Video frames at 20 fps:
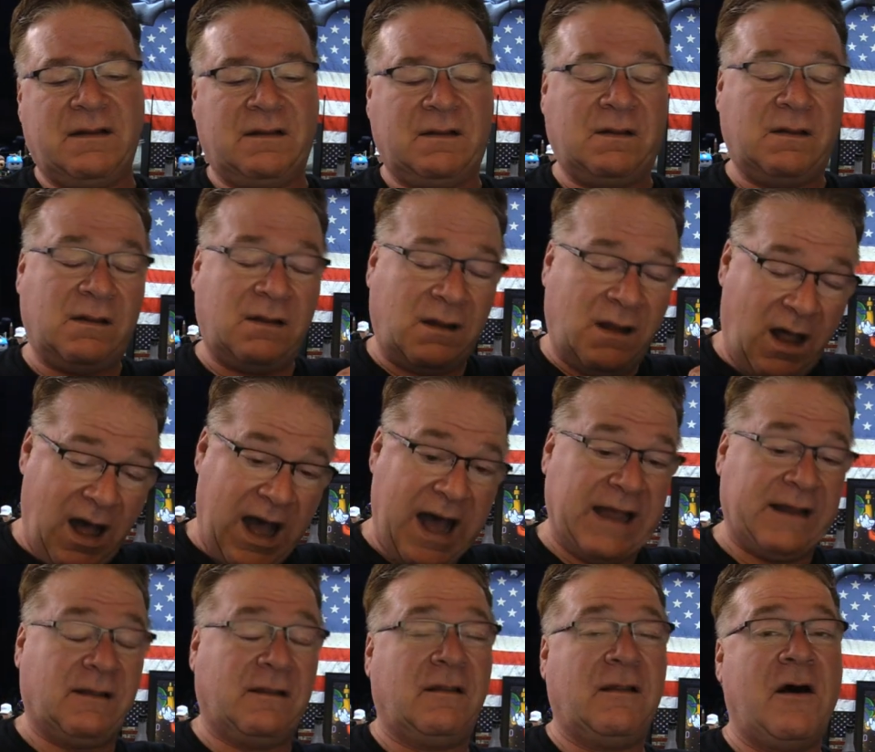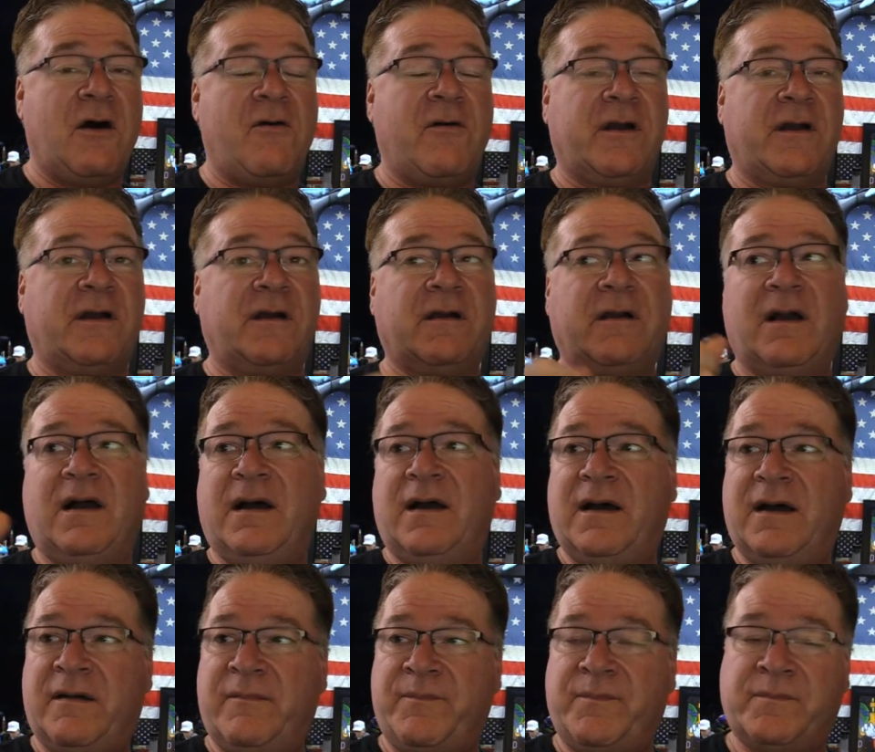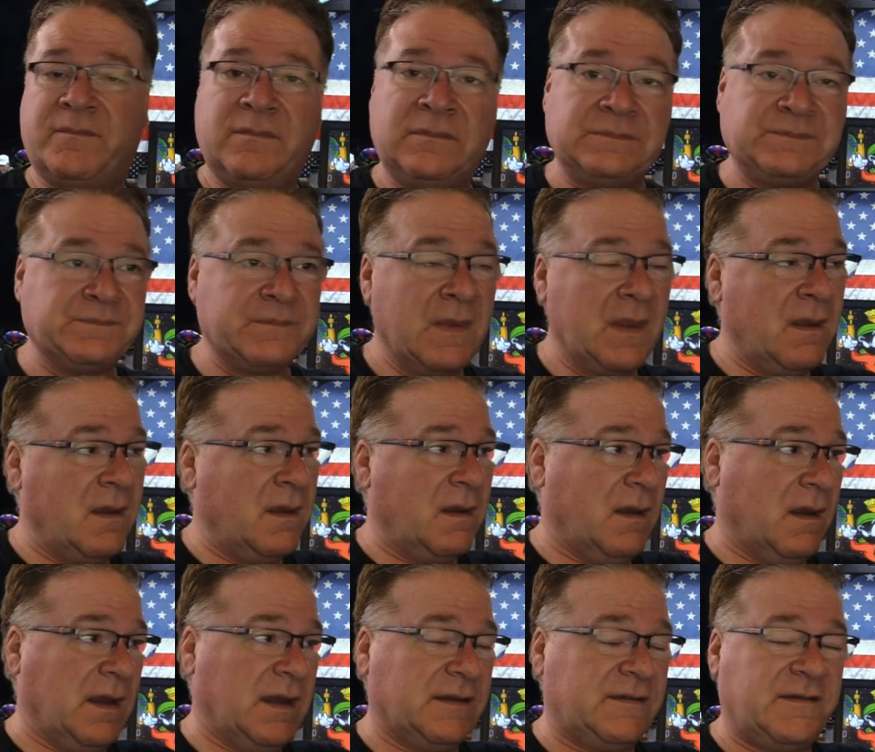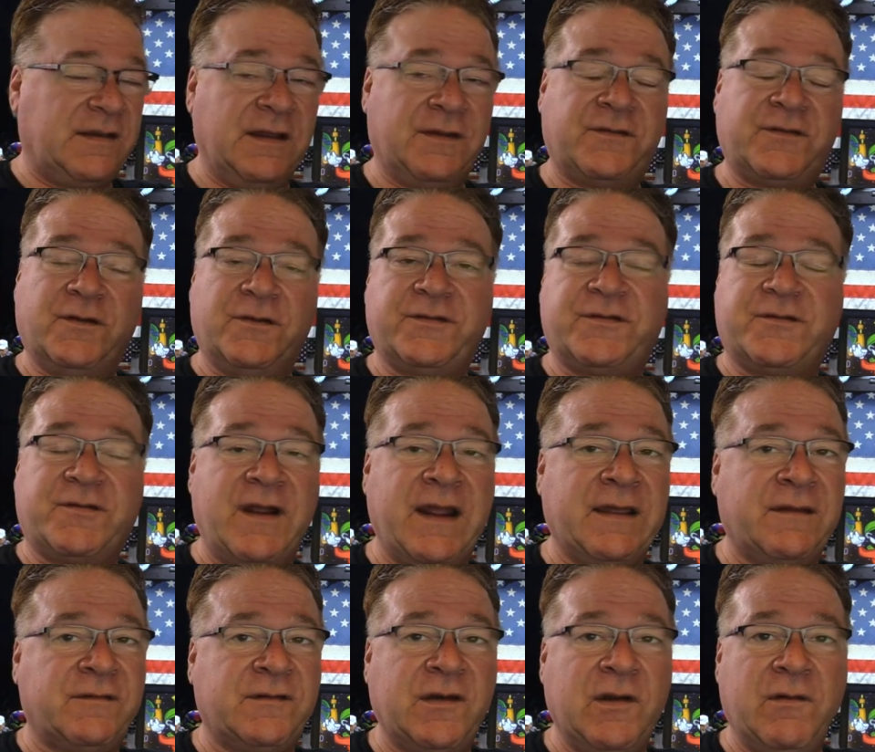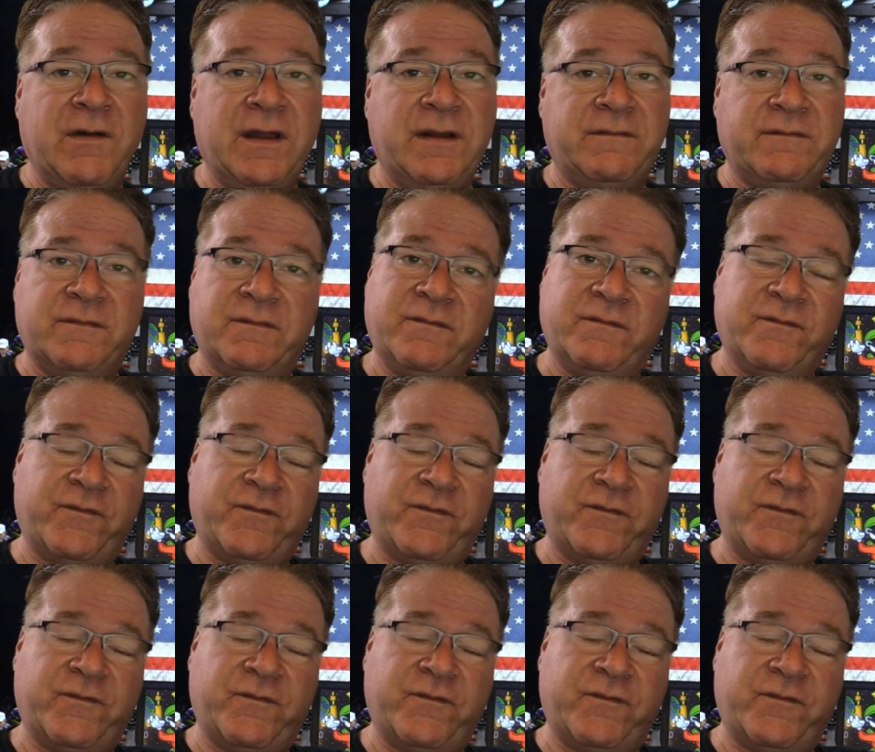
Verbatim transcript: lot lower um, uh, tensile strength to it.